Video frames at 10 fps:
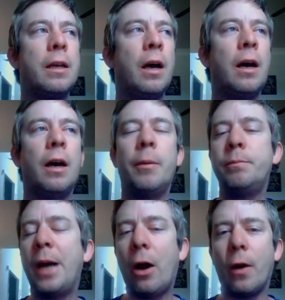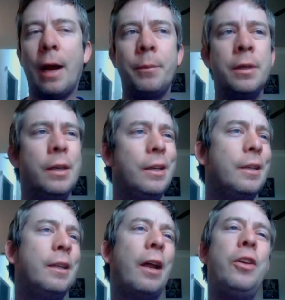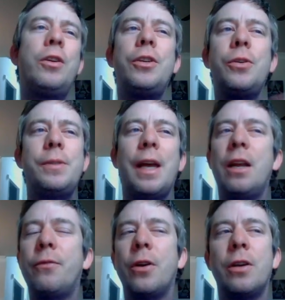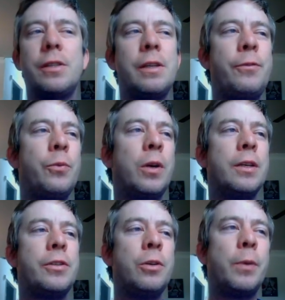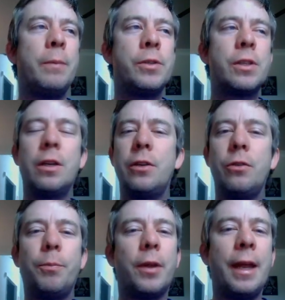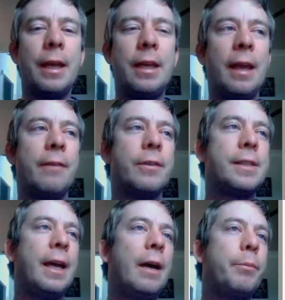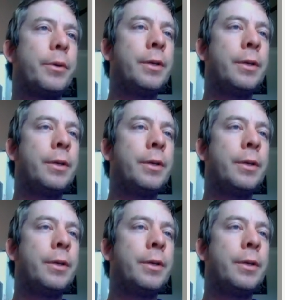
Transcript: uh, Power App. Now you could do Dataverse if you wanted to, but I'm just gonna do a blank Canvas app.